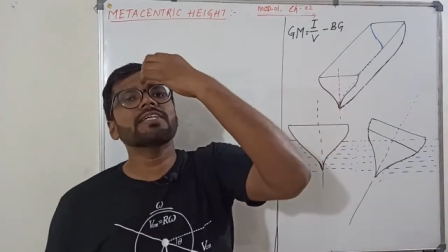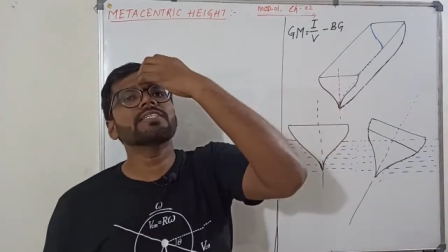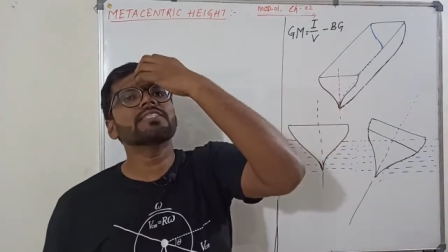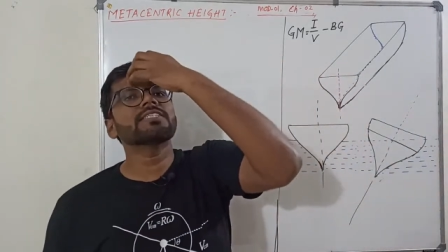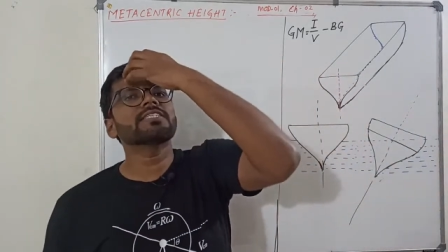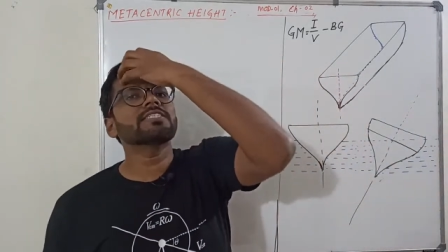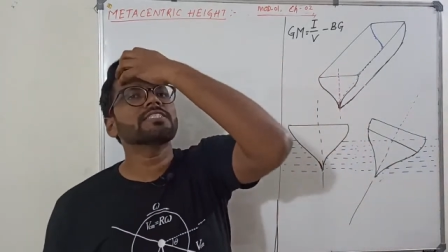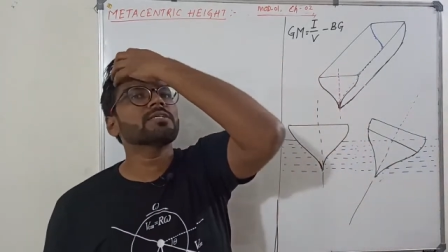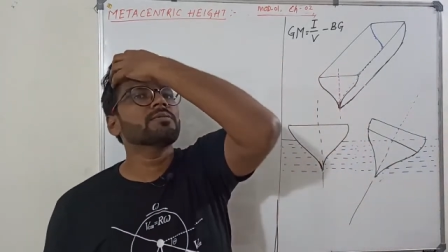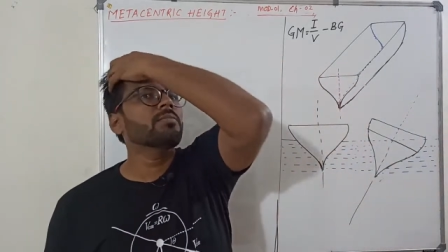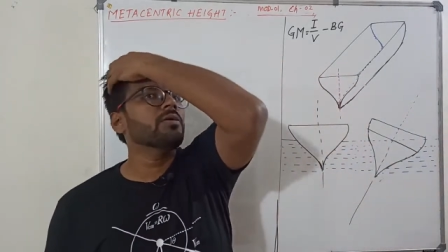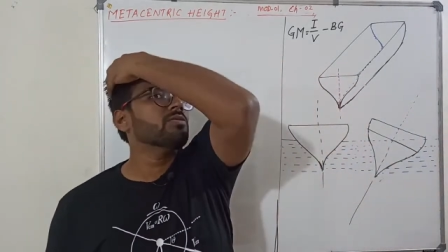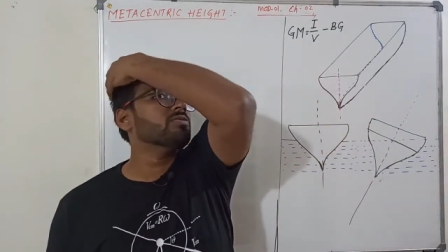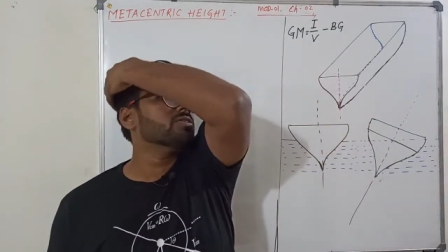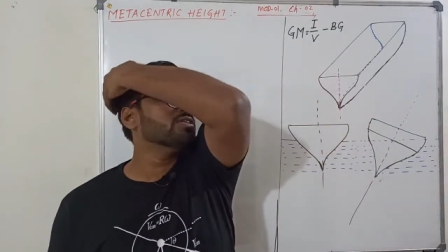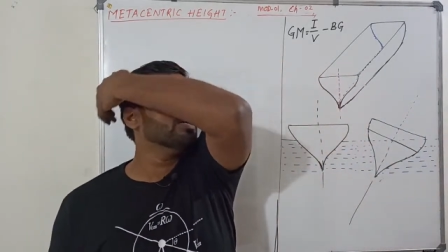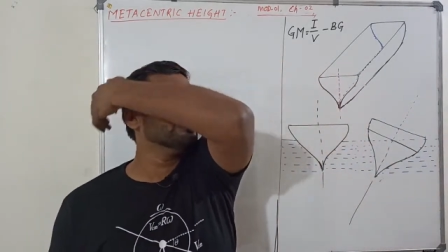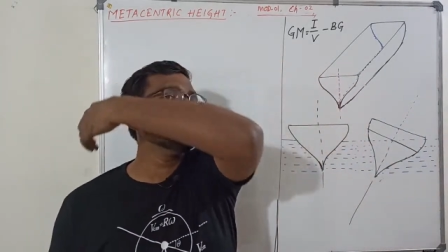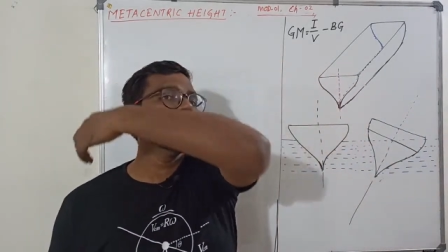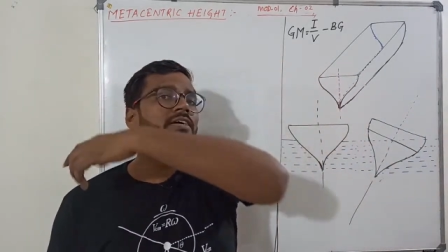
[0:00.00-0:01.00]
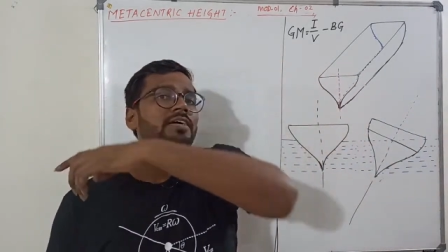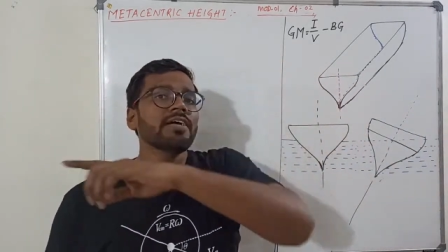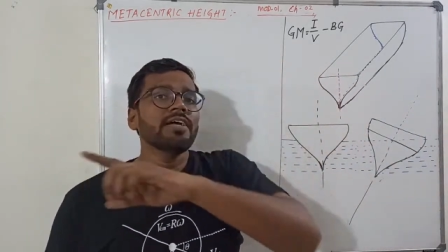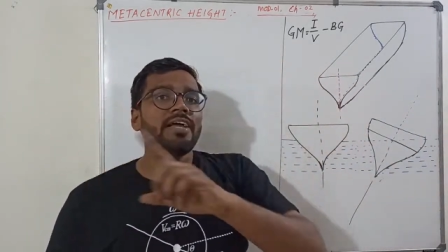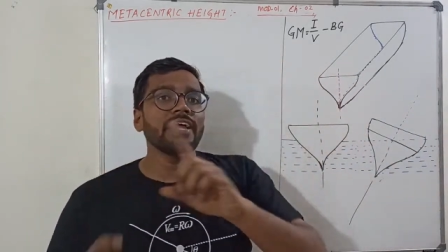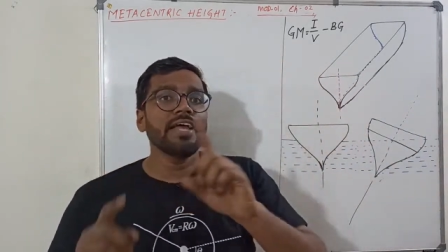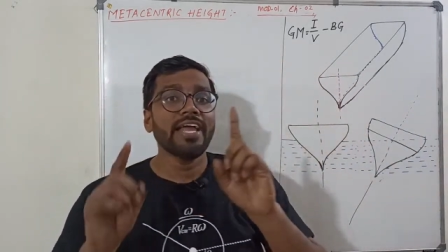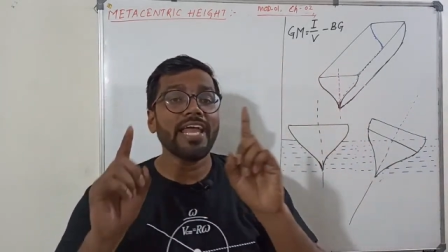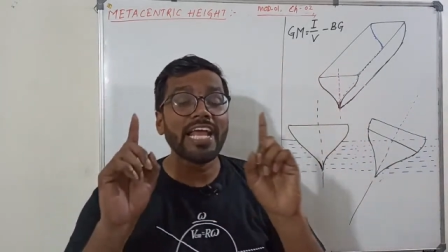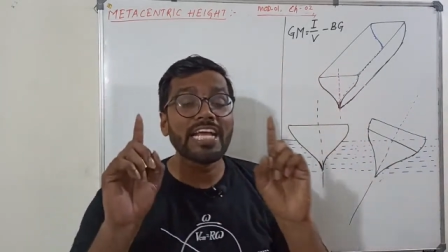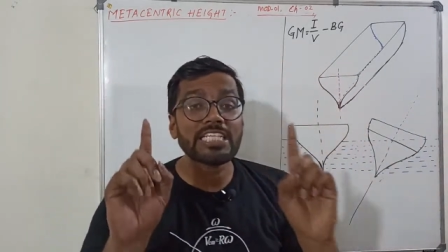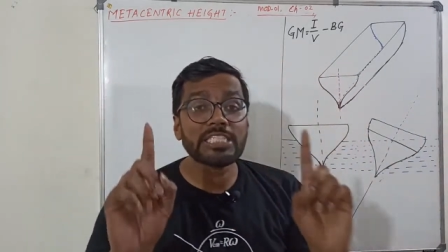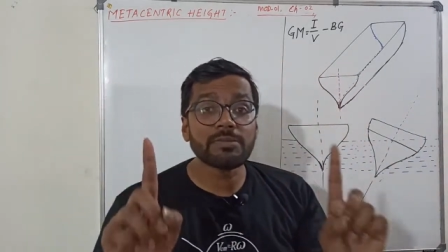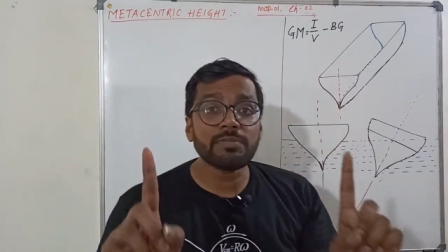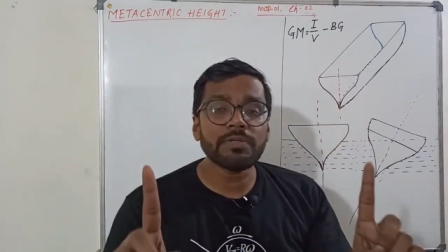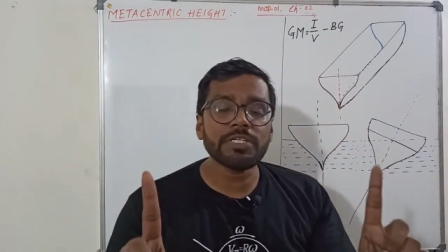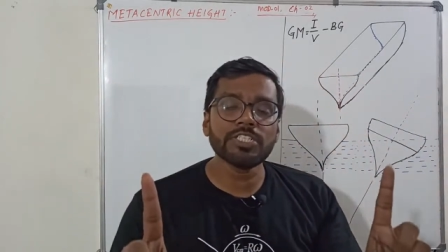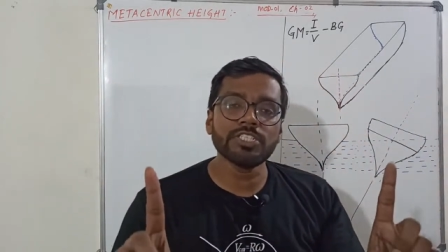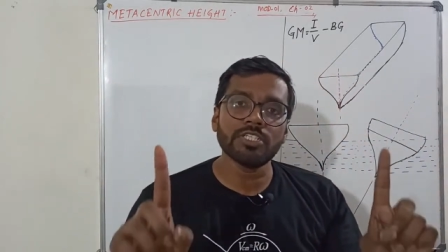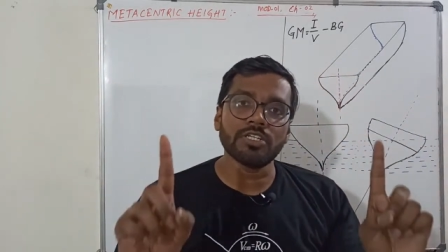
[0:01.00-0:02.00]
discuss about the
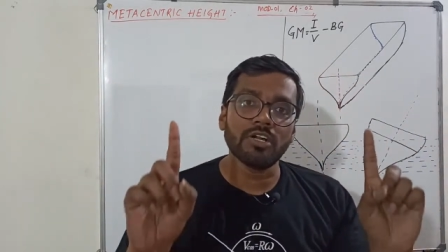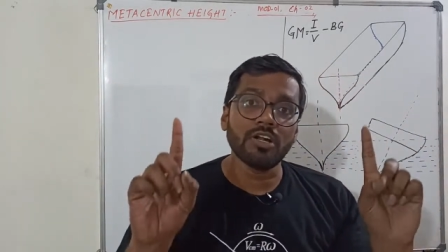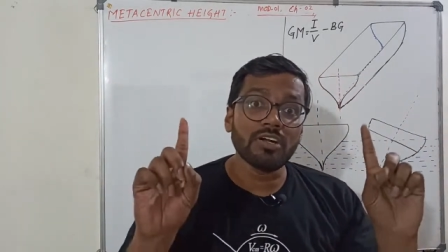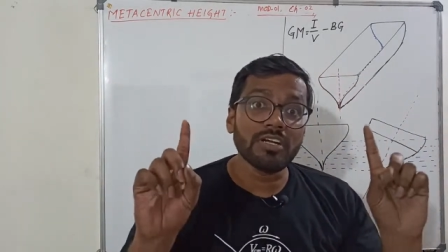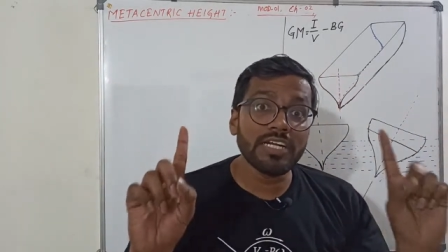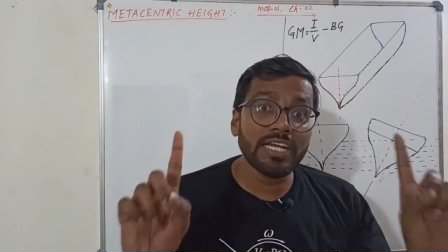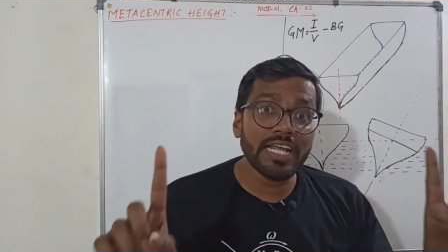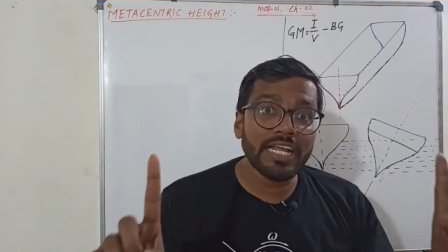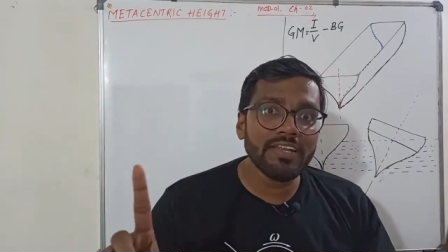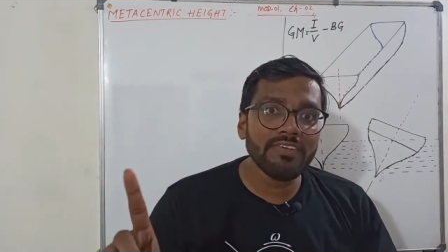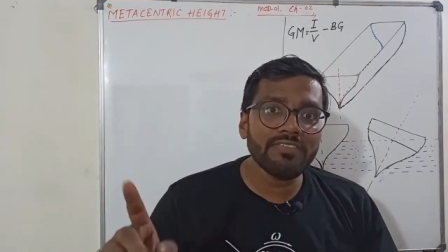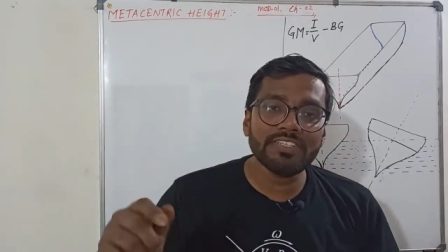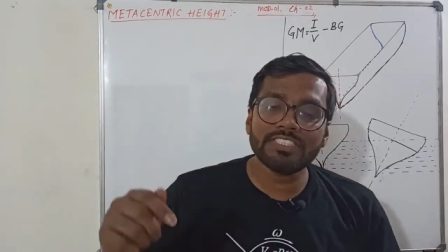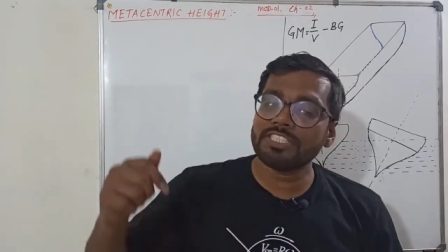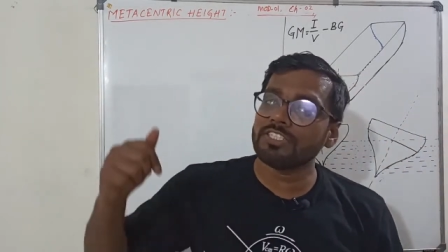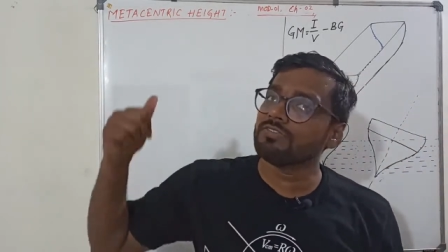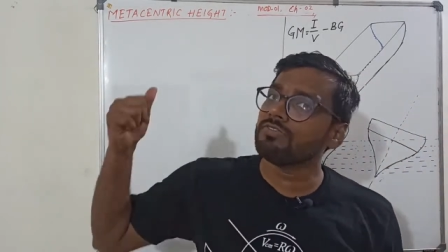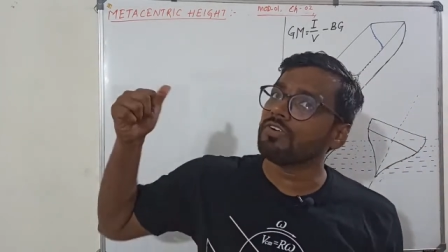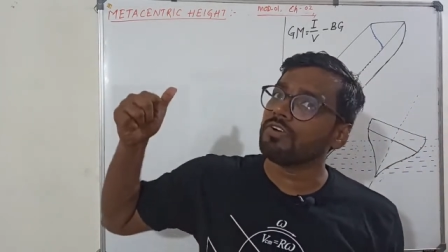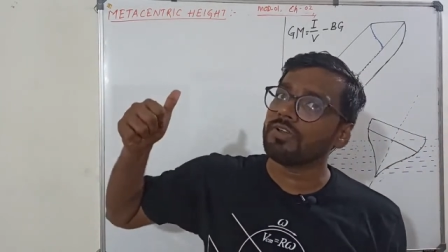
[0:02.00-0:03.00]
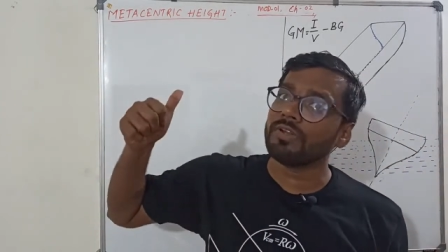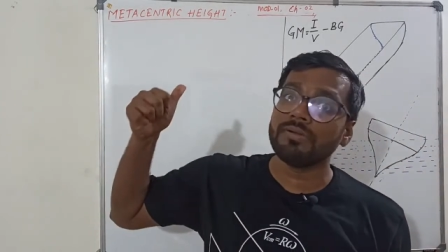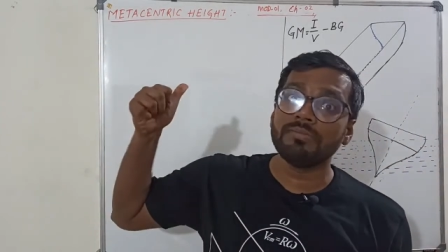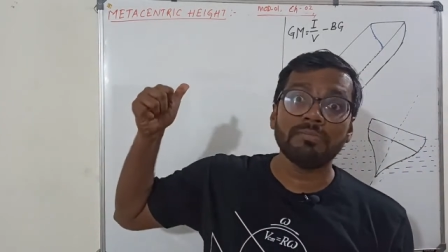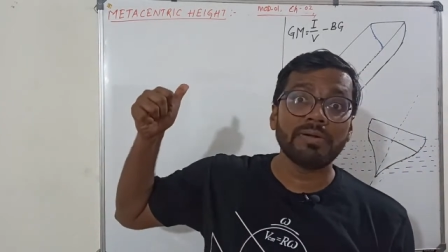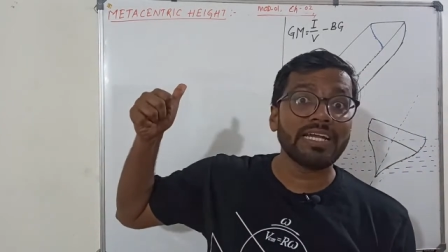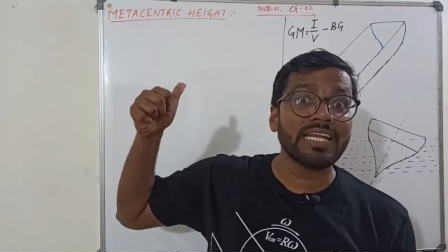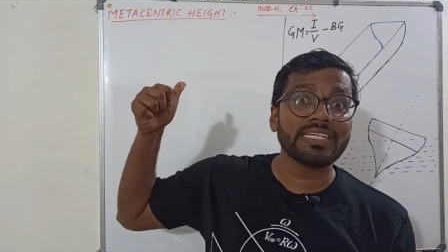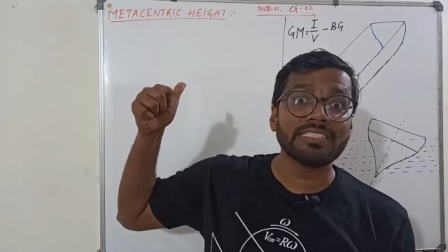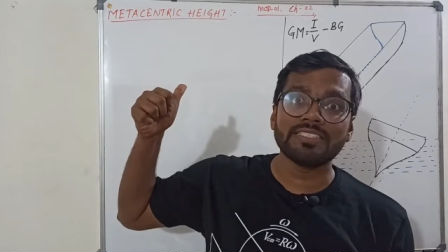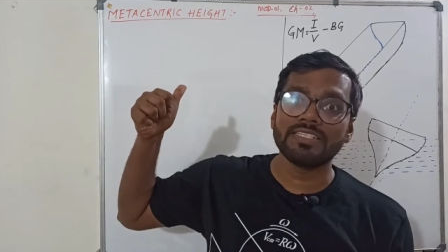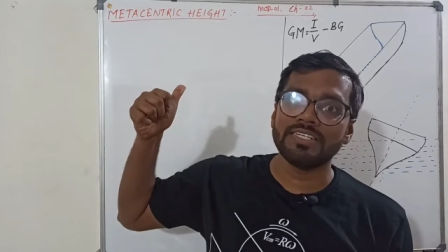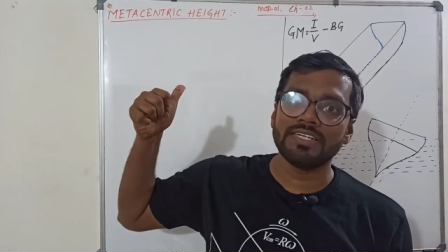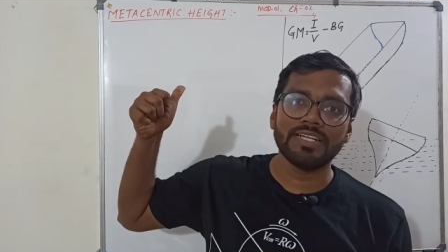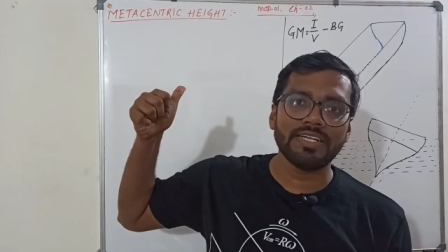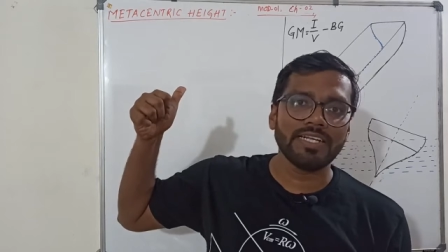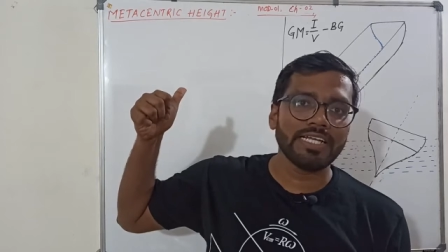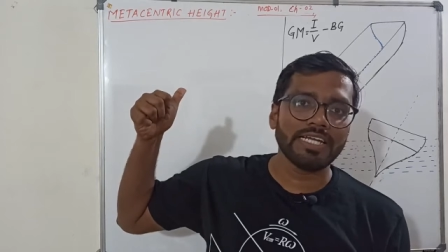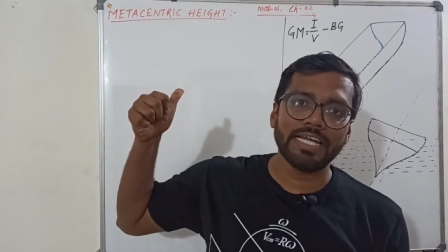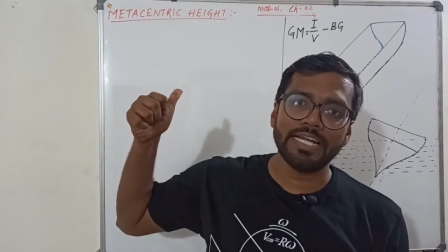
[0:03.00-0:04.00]
expression or derivation for your
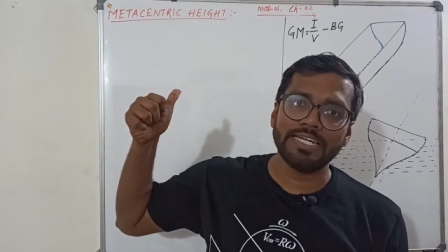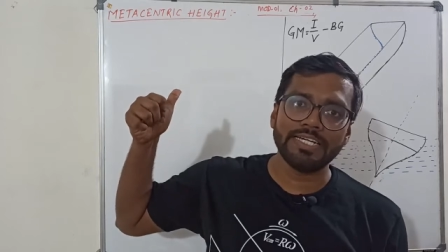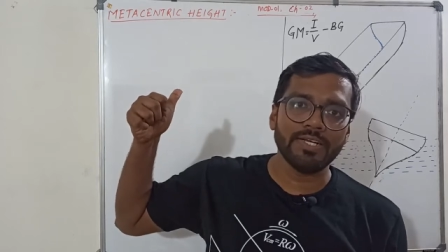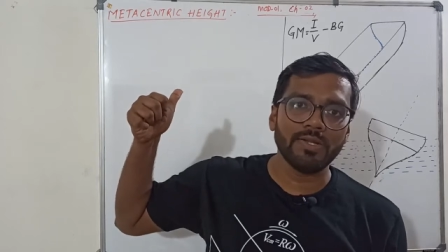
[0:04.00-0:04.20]
metacentric height.